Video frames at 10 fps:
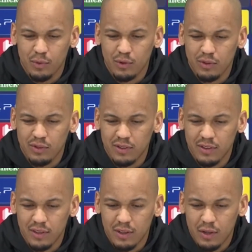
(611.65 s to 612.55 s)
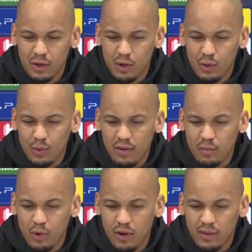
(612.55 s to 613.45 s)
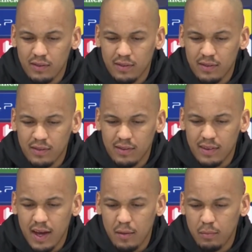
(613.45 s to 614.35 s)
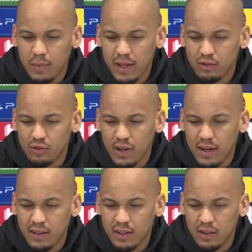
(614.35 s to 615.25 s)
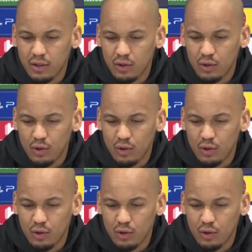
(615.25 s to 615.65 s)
Because we have more time playing together.